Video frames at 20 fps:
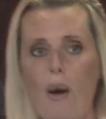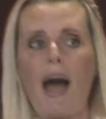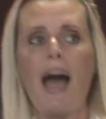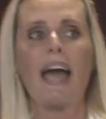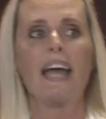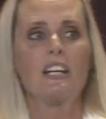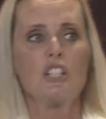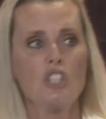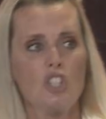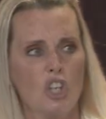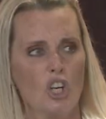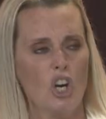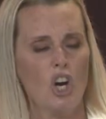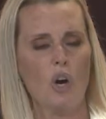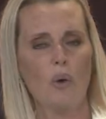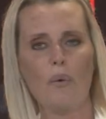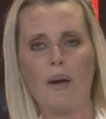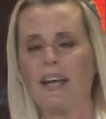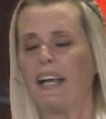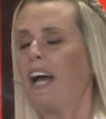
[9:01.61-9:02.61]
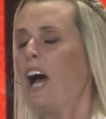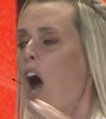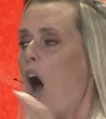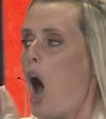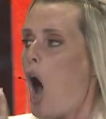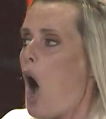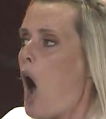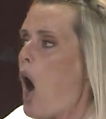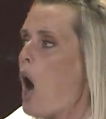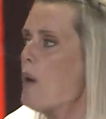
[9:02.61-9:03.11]
are enduring
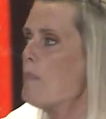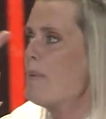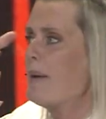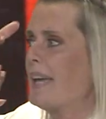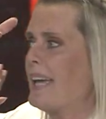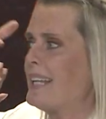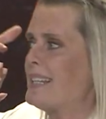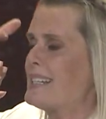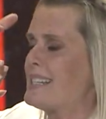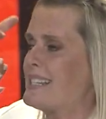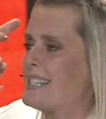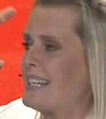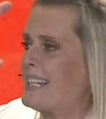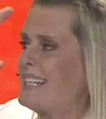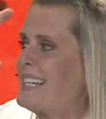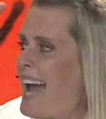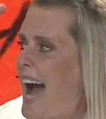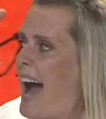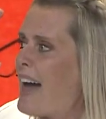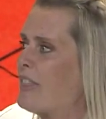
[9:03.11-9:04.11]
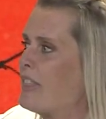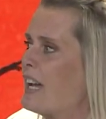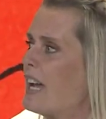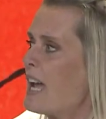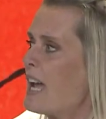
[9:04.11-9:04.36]
all begins to gather